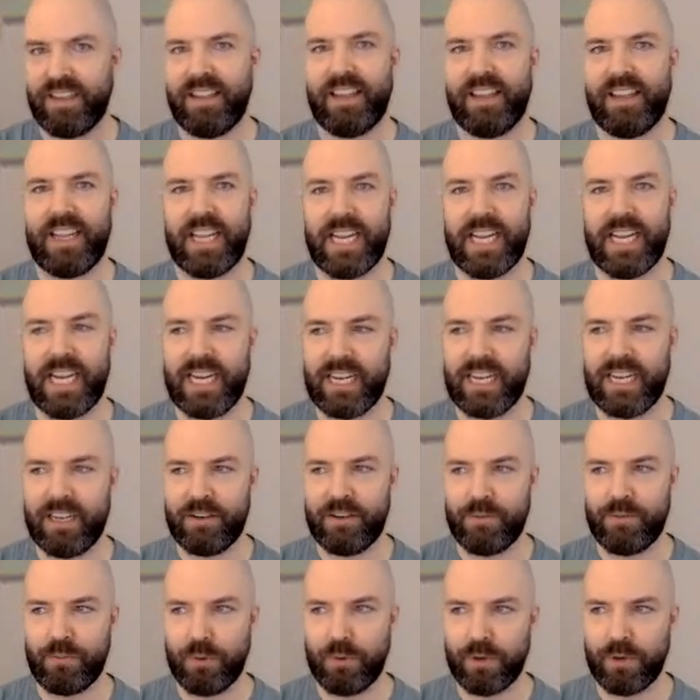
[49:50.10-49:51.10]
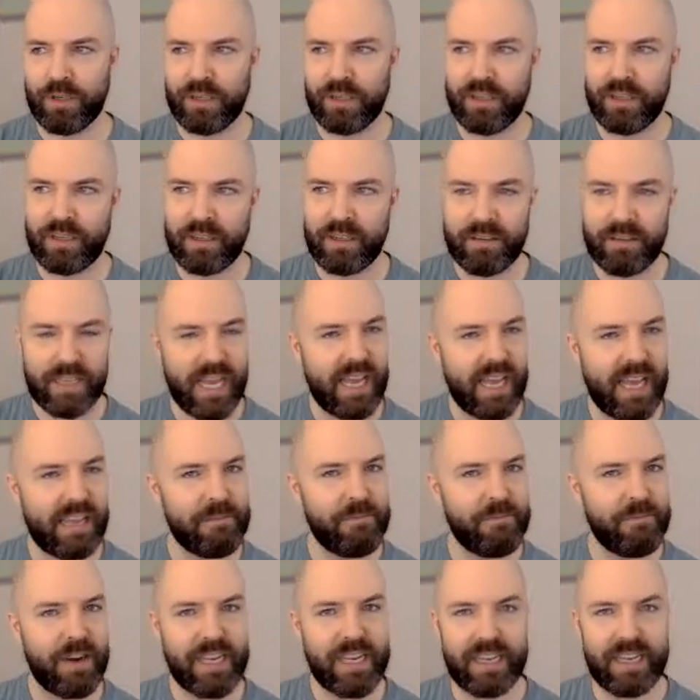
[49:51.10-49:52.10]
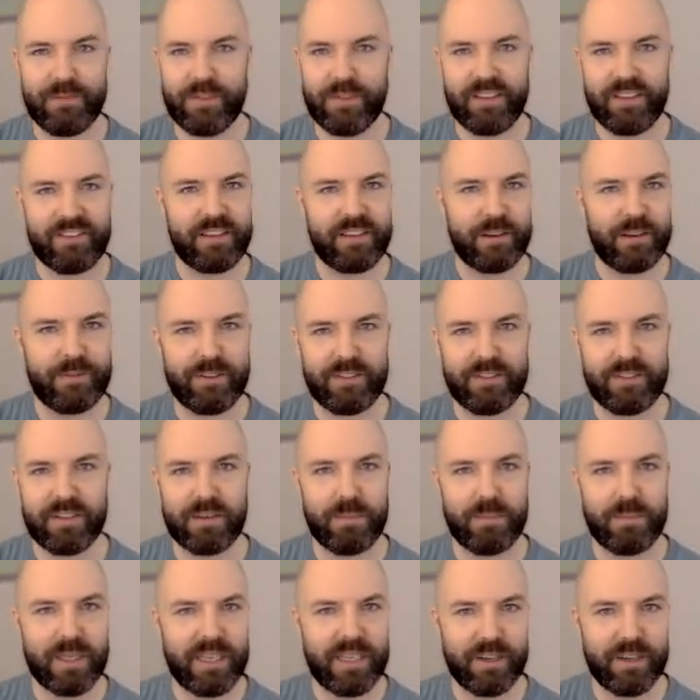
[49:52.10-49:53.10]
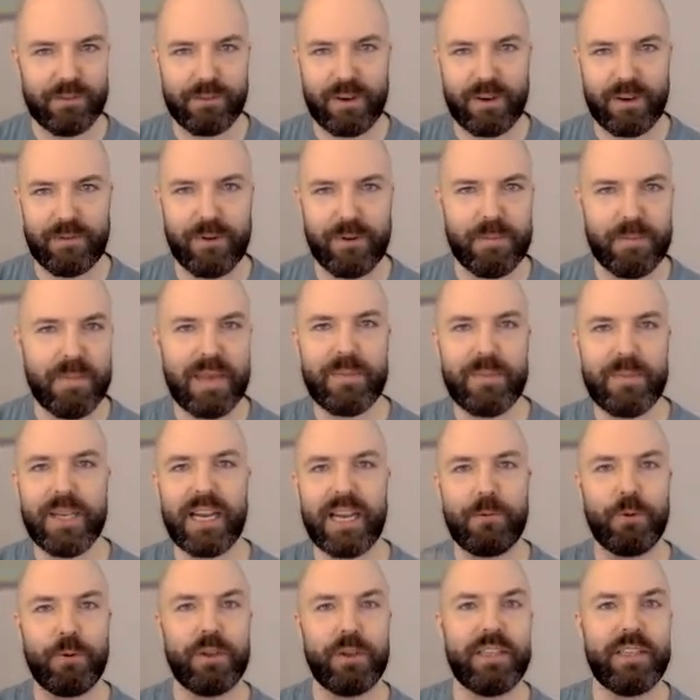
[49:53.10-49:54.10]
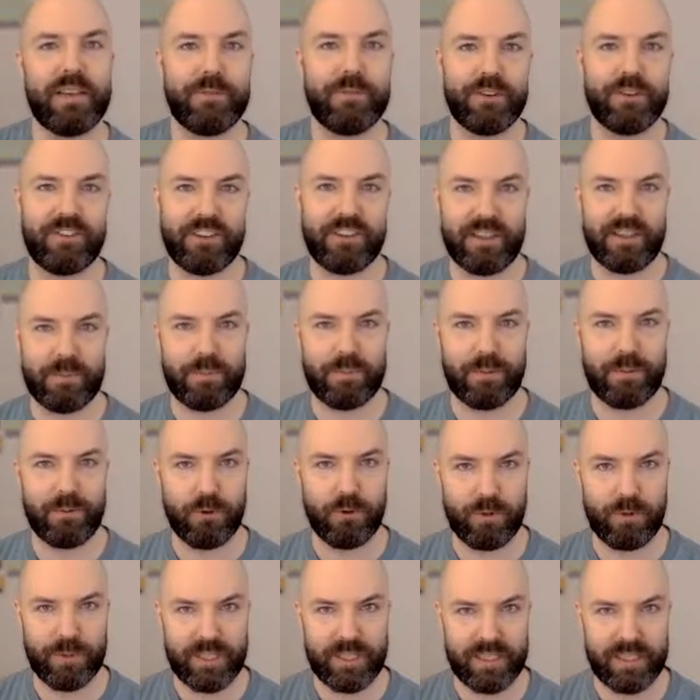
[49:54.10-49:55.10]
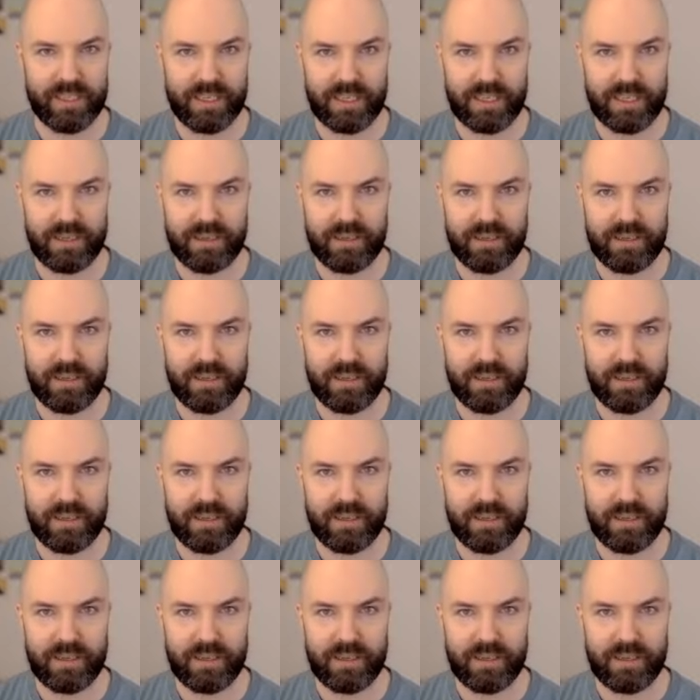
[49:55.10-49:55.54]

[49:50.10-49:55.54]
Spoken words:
And we're gonna, yeah, invite if this stuff is gonna be here forever. Maybe I will never sleep normally again.